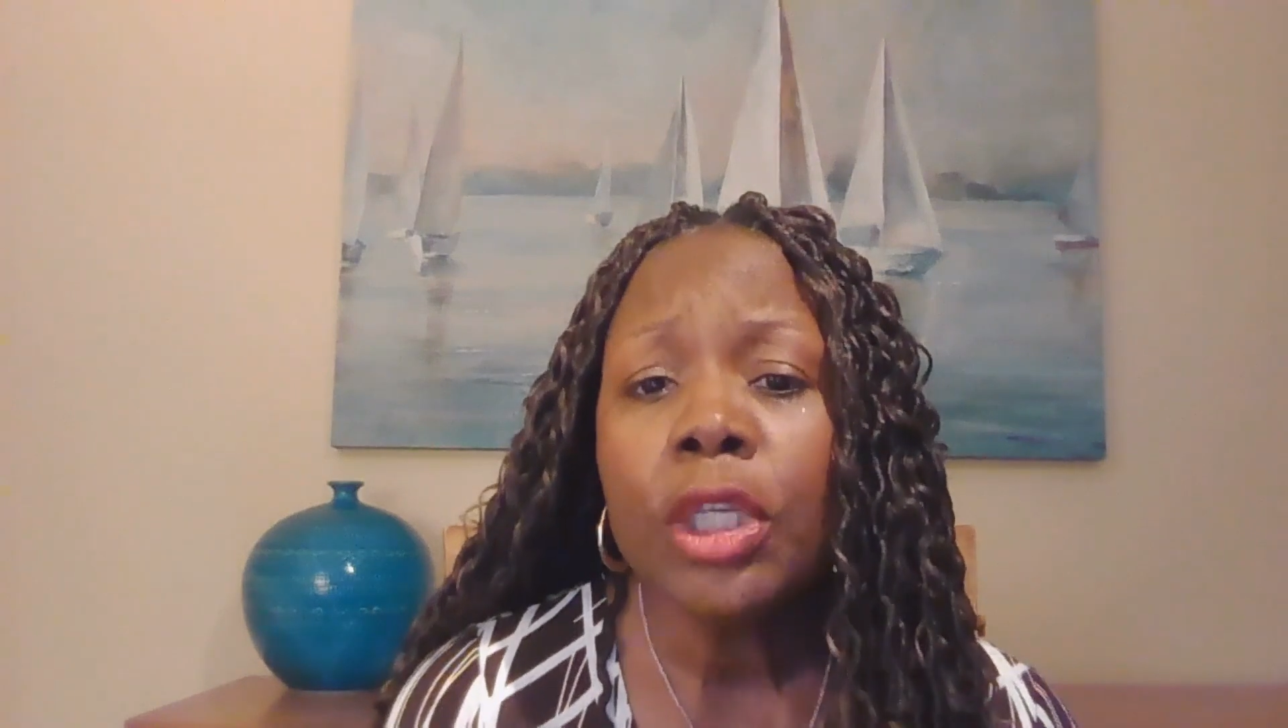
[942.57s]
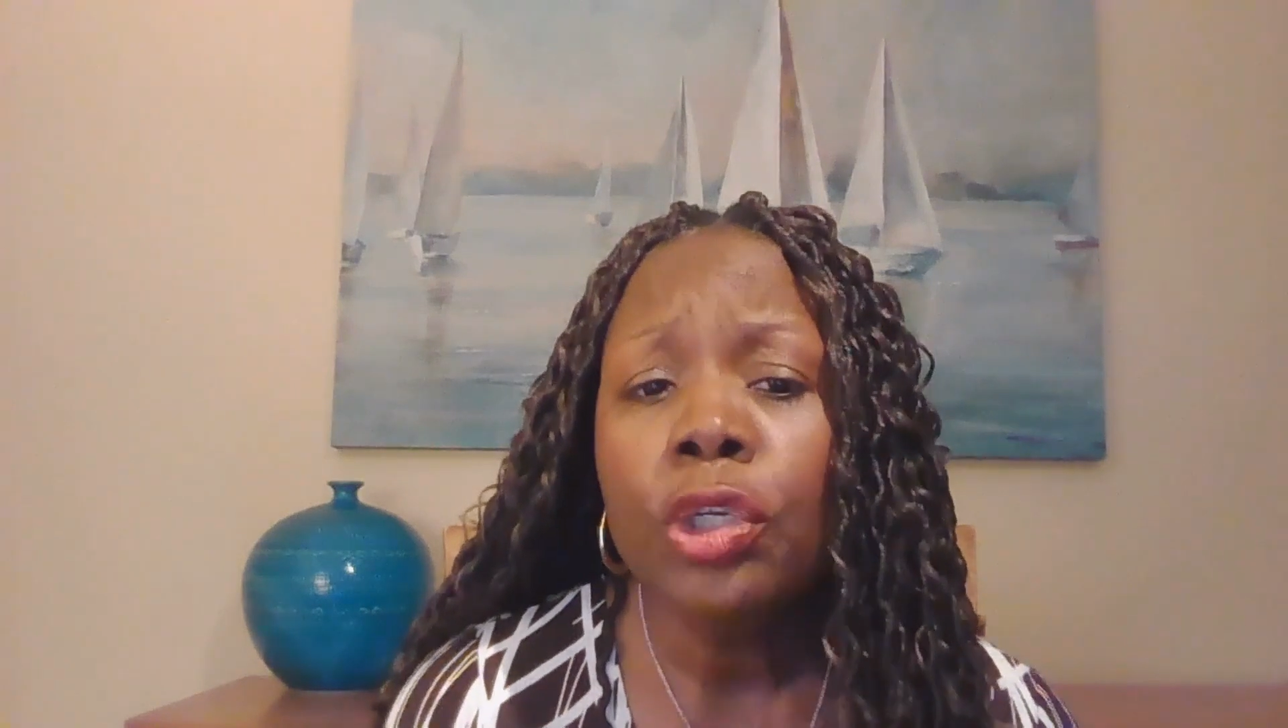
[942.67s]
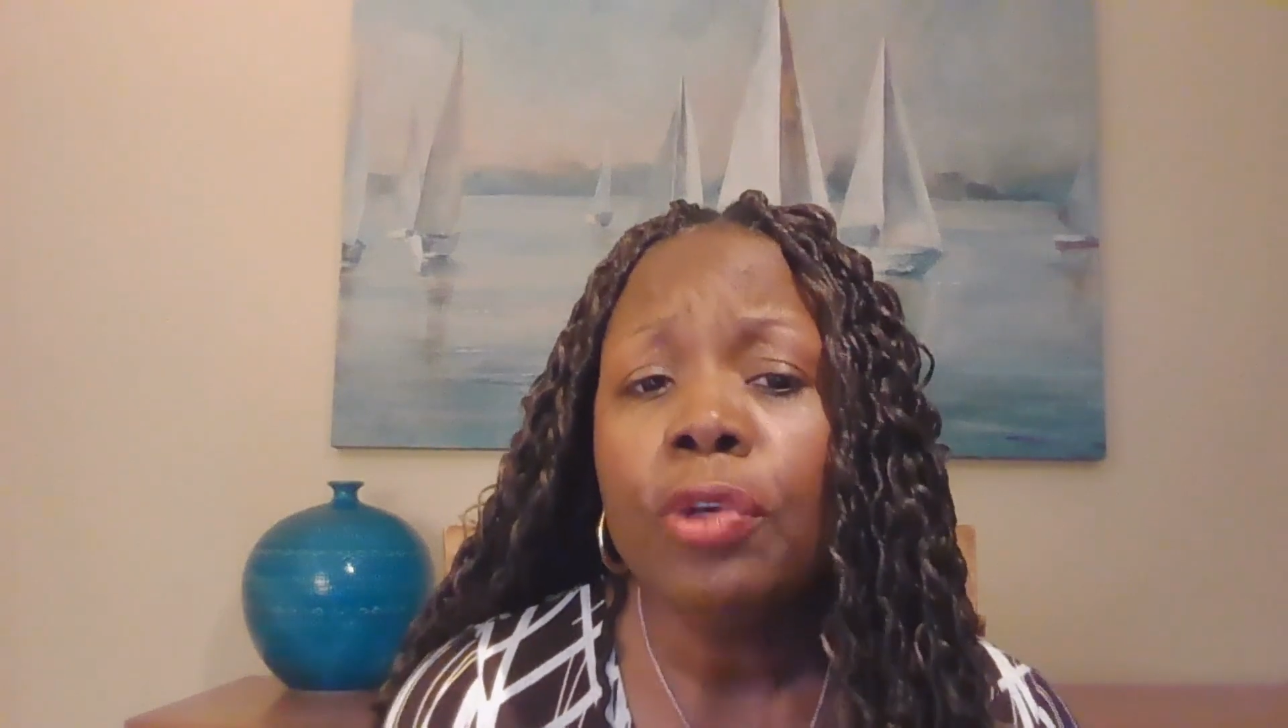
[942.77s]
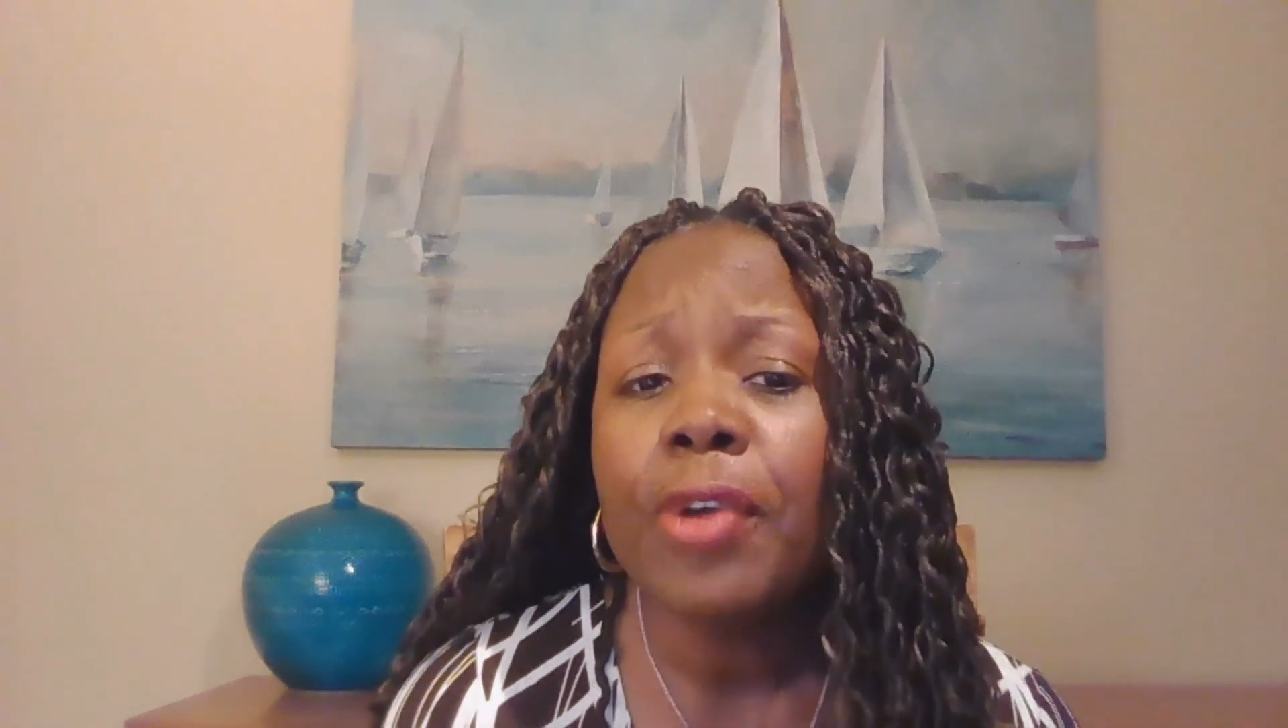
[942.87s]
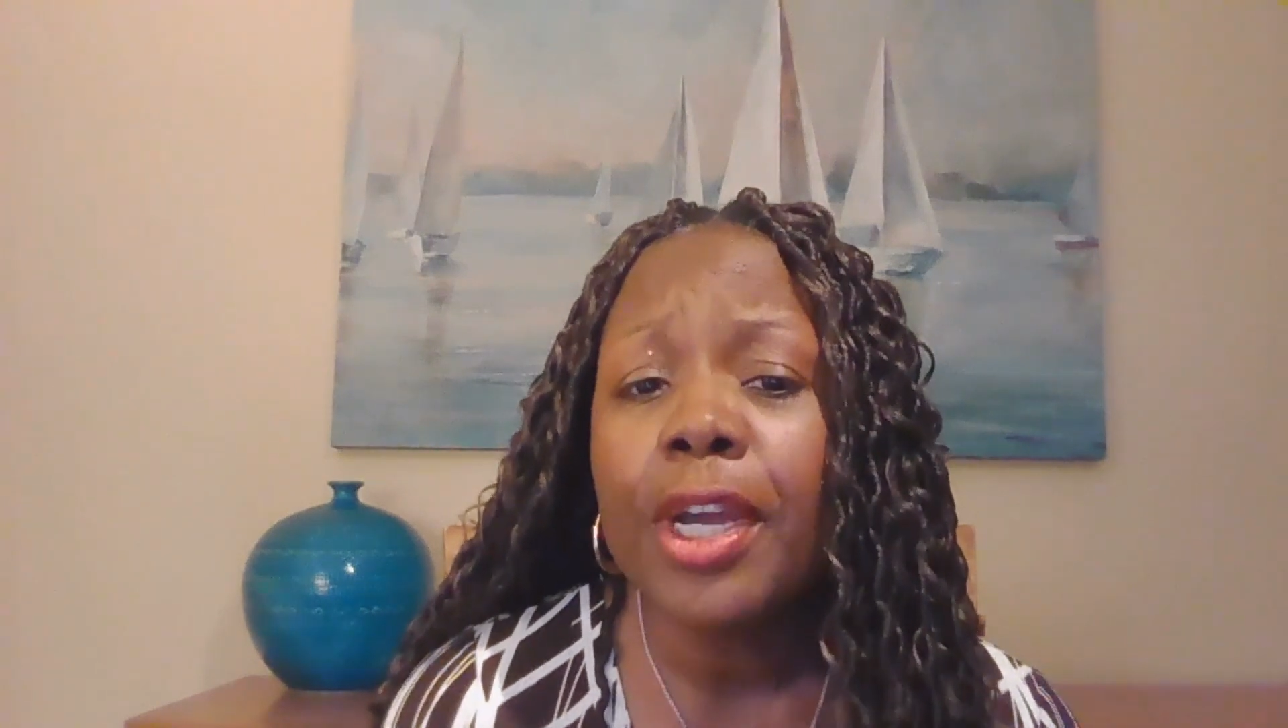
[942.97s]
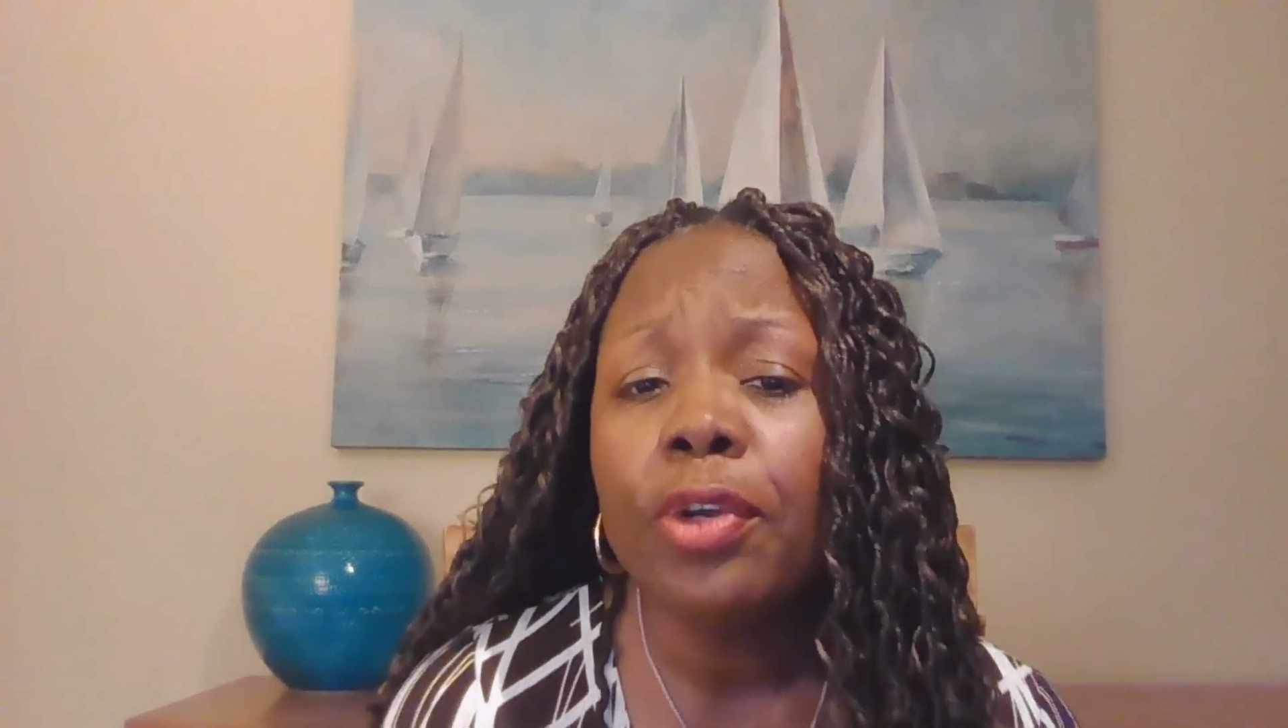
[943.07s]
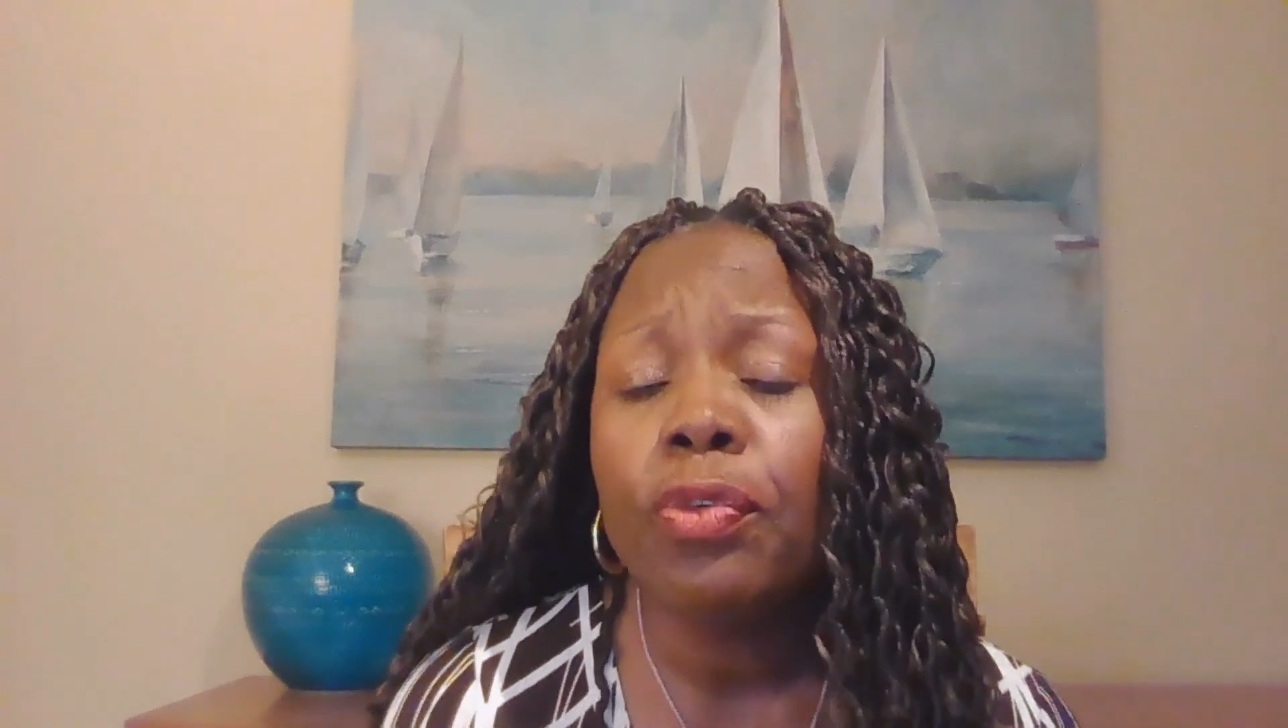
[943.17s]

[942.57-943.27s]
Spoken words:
Your final